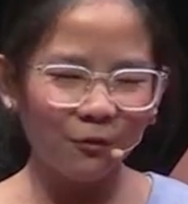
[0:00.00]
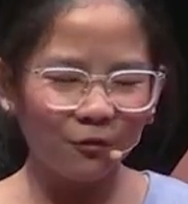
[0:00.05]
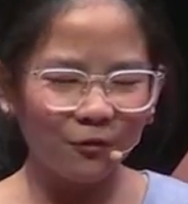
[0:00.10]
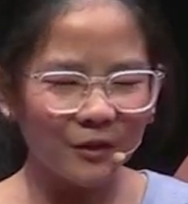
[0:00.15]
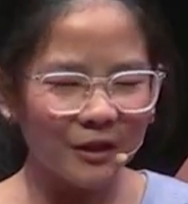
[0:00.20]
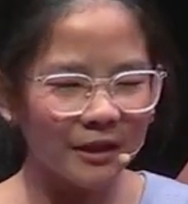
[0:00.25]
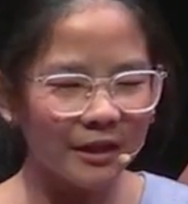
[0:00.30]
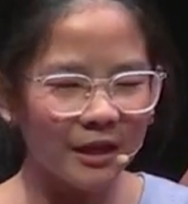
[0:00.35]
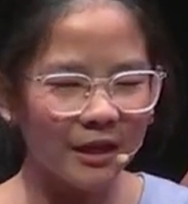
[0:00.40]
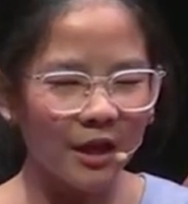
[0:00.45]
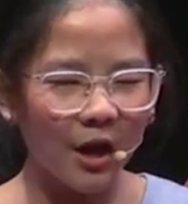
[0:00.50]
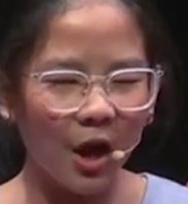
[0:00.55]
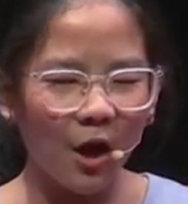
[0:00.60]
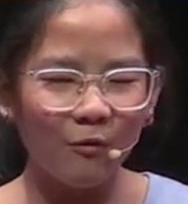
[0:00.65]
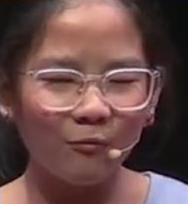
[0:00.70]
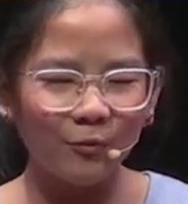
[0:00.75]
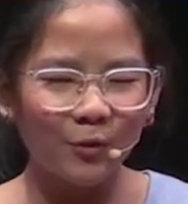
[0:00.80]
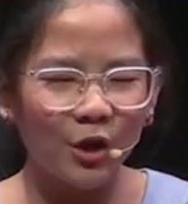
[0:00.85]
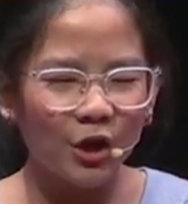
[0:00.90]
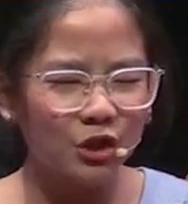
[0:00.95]
The feeling
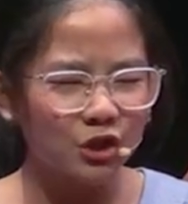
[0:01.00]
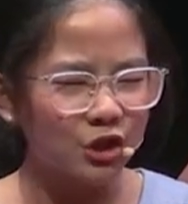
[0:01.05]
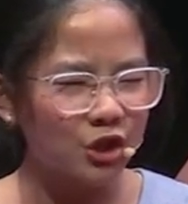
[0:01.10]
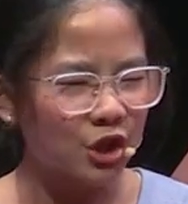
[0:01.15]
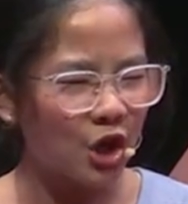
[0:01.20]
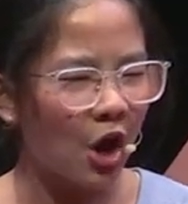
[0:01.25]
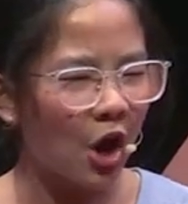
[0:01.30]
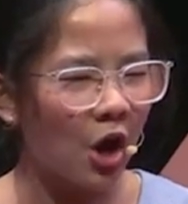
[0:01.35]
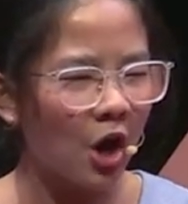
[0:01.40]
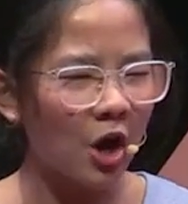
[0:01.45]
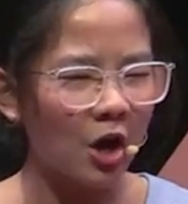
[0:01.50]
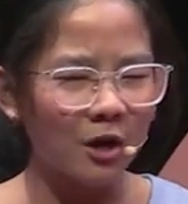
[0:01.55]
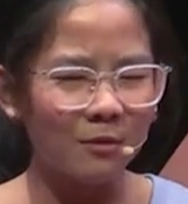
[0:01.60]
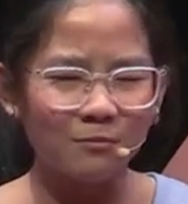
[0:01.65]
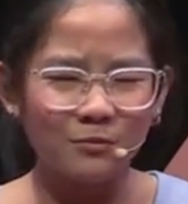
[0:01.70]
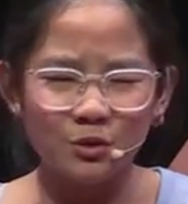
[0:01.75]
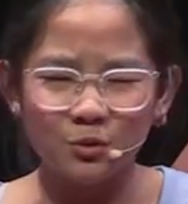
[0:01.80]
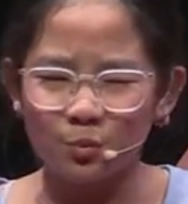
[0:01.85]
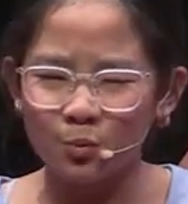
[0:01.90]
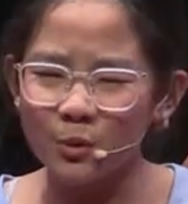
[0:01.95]
of
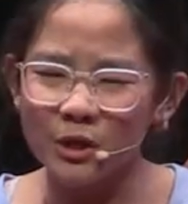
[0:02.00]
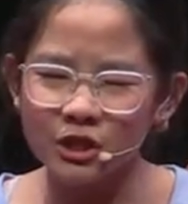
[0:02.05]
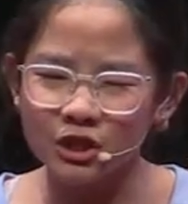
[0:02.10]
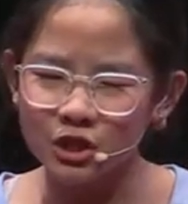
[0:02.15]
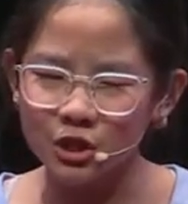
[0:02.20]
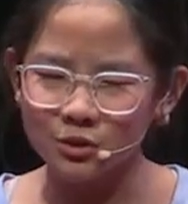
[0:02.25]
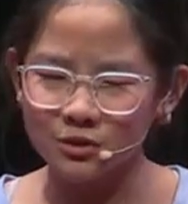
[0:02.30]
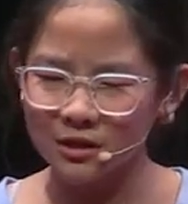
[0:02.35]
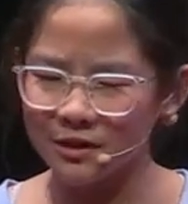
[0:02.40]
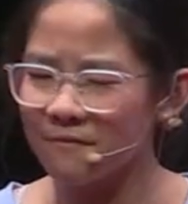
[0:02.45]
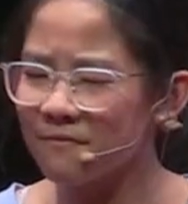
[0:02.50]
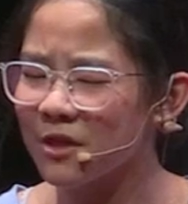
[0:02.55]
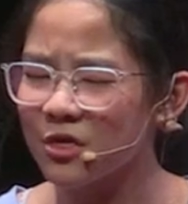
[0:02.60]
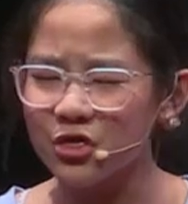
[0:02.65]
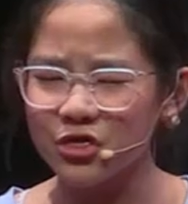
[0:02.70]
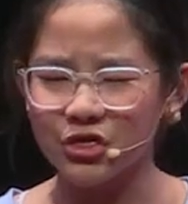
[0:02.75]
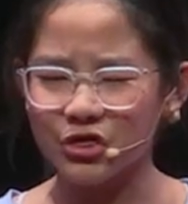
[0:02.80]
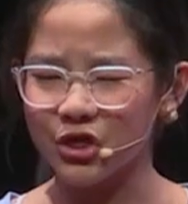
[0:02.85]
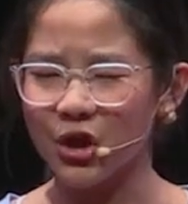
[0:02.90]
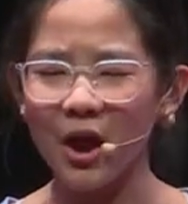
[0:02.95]
charms, wishes, or
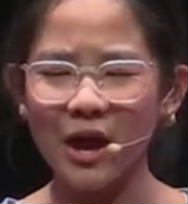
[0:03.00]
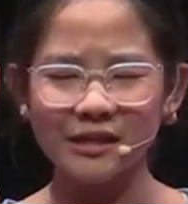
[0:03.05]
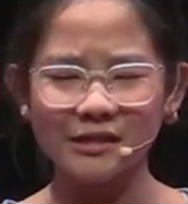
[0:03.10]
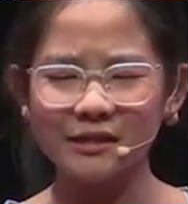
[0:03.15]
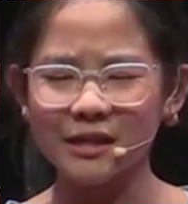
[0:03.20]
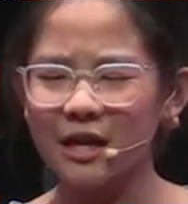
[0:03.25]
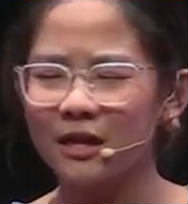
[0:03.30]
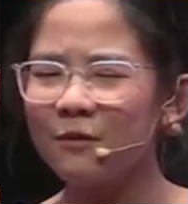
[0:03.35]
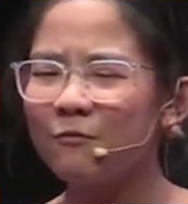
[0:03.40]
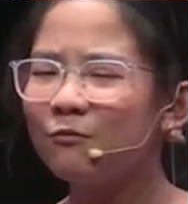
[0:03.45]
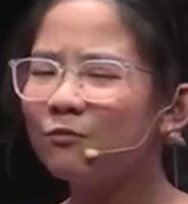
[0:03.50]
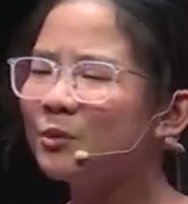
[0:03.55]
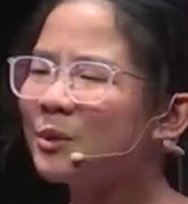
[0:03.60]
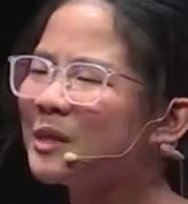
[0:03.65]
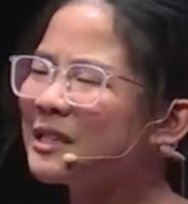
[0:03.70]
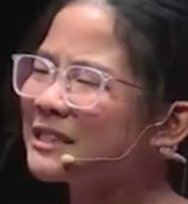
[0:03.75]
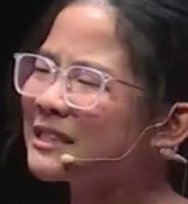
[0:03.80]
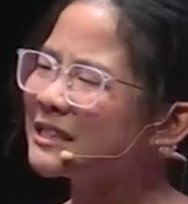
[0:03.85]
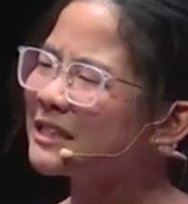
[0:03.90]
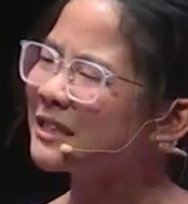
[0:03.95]
even thoughts can
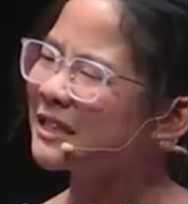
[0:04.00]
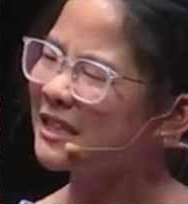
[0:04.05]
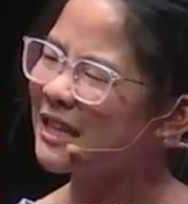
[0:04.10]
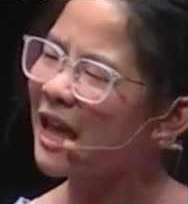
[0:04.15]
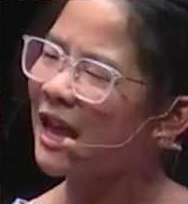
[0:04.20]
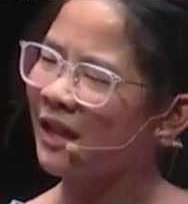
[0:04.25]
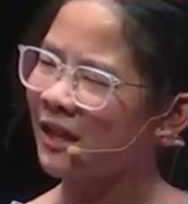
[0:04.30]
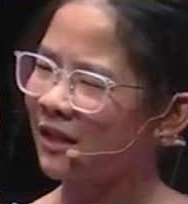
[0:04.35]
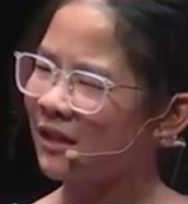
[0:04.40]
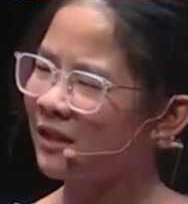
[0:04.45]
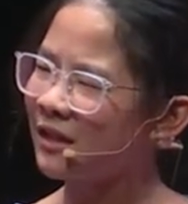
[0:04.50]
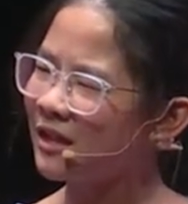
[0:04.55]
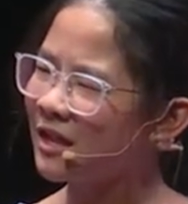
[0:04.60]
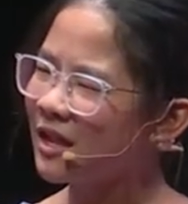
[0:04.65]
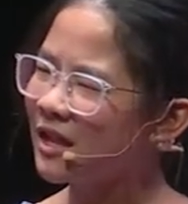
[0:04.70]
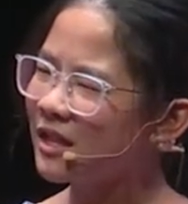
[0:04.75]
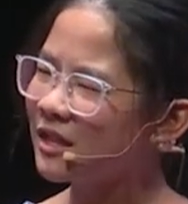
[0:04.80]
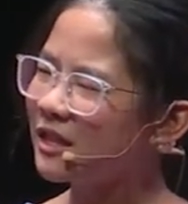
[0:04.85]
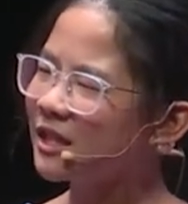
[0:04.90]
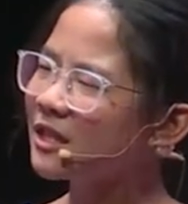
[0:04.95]
influence luck,
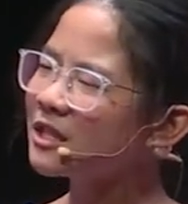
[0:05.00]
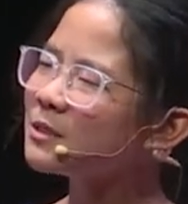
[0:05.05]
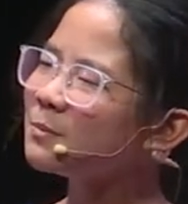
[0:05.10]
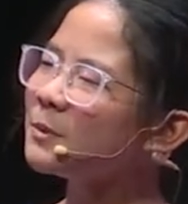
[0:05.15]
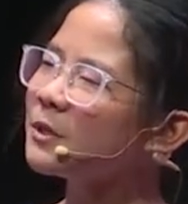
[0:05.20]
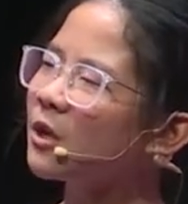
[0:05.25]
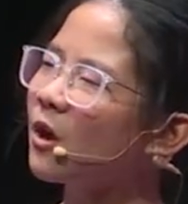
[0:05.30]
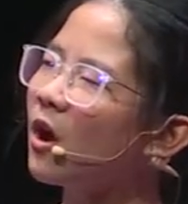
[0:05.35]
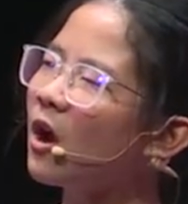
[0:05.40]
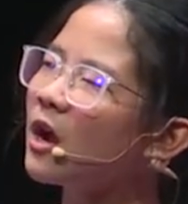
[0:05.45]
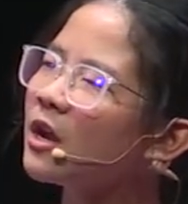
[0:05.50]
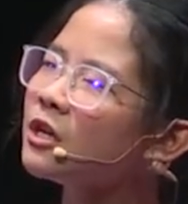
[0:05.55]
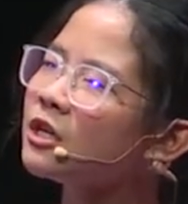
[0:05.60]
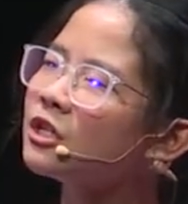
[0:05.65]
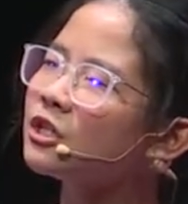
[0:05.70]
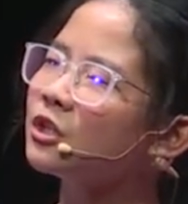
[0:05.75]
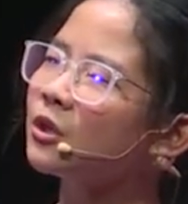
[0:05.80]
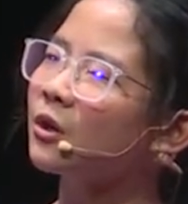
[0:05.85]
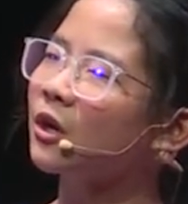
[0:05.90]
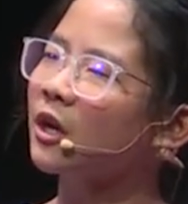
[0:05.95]
things
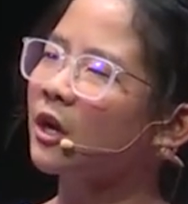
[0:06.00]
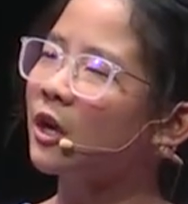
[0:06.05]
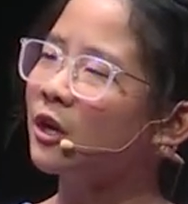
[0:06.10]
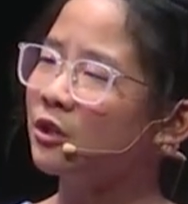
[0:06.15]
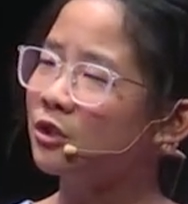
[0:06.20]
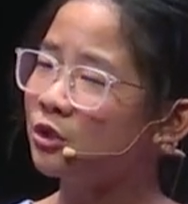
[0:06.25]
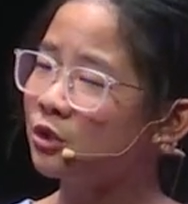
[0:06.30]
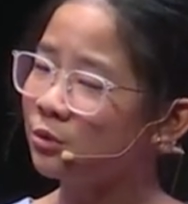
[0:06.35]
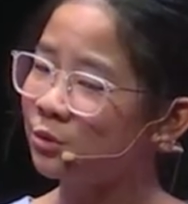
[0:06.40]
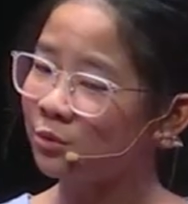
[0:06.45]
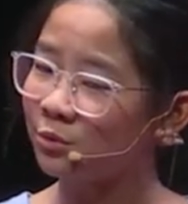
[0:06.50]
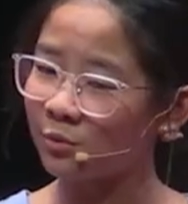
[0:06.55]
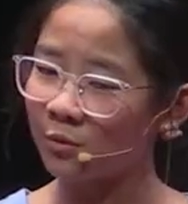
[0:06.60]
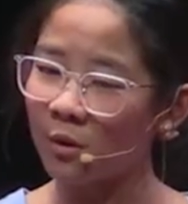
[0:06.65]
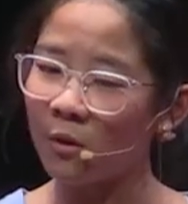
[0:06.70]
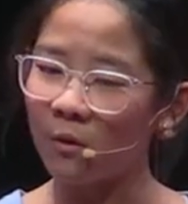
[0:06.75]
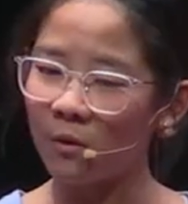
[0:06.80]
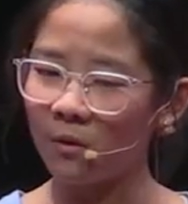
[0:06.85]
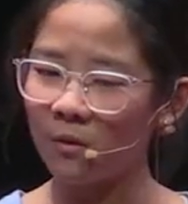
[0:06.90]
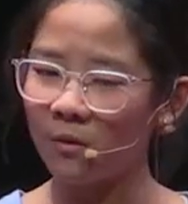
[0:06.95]
beyond your
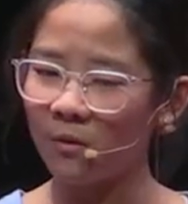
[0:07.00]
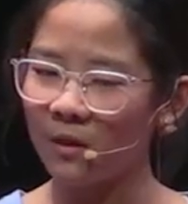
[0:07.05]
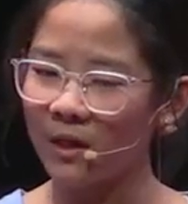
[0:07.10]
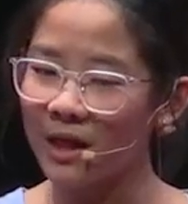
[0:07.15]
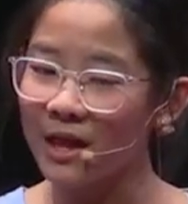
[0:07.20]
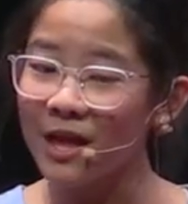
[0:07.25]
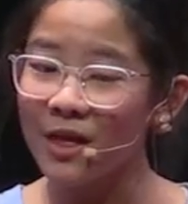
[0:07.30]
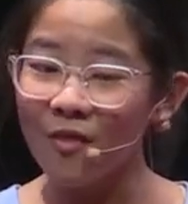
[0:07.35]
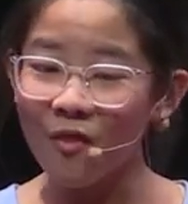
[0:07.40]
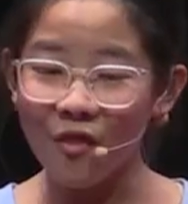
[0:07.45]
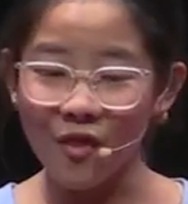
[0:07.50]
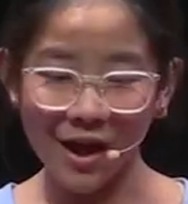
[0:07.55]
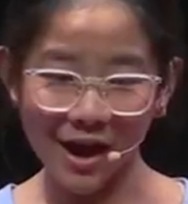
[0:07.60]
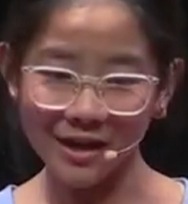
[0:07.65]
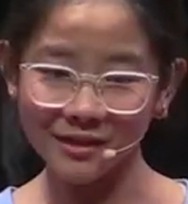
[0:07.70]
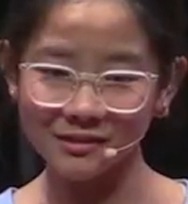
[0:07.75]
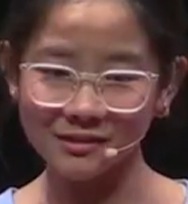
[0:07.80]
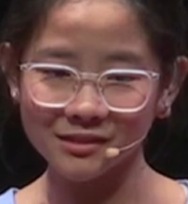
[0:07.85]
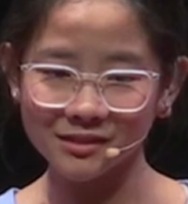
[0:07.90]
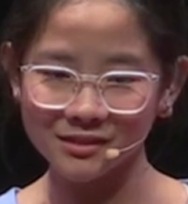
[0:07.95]
control.
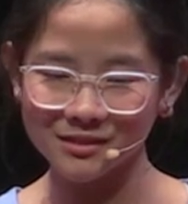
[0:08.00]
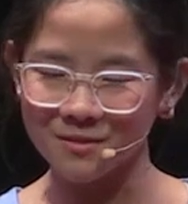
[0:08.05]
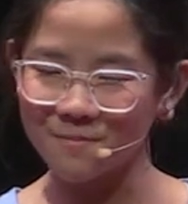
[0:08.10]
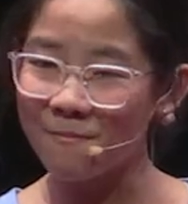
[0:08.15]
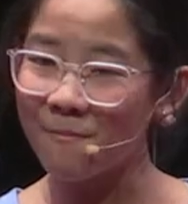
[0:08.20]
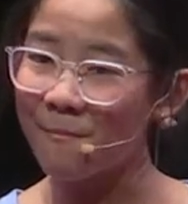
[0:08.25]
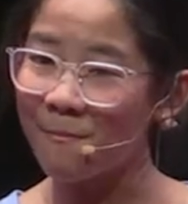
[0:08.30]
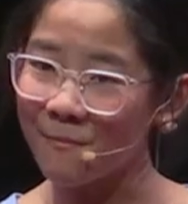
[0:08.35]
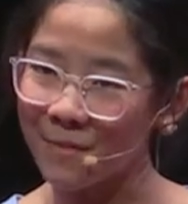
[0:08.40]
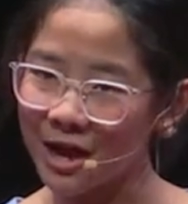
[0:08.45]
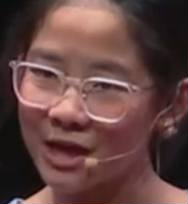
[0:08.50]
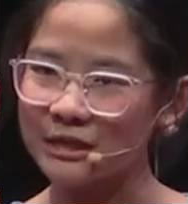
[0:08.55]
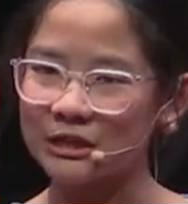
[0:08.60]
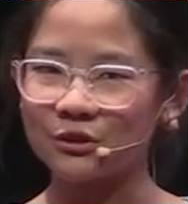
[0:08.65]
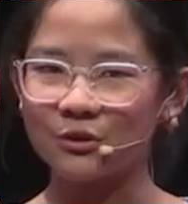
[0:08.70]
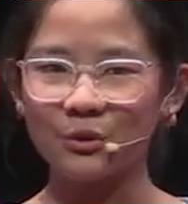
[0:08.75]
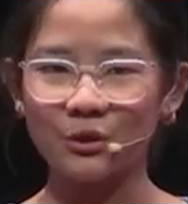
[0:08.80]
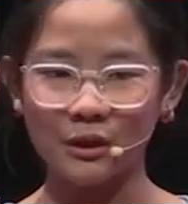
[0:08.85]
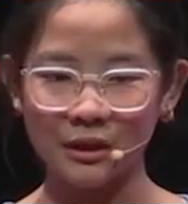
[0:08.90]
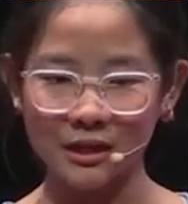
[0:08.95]
That's
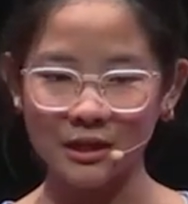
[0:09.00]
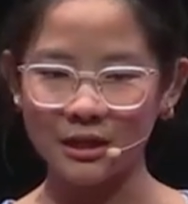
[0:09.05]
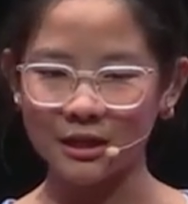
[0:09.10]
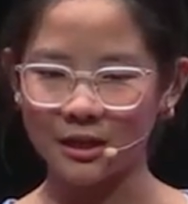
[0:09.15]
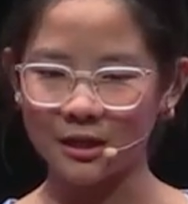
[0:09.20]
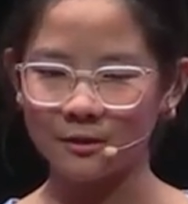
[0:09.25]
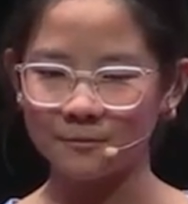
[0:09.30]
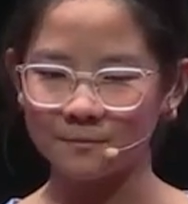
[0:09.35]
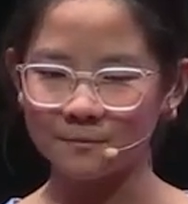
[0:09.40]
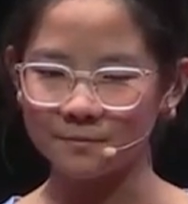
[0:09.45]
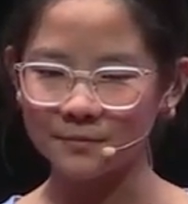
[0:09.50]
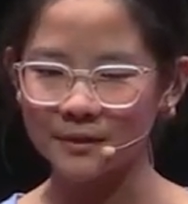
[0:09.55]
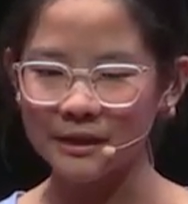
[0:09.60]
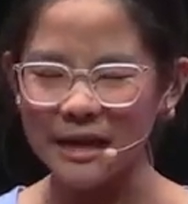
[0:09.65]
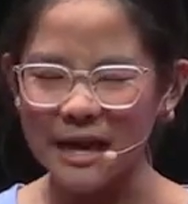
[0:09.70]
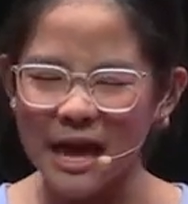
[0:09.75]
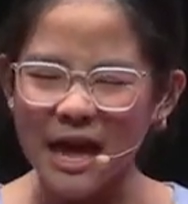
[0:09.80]
magical thinking.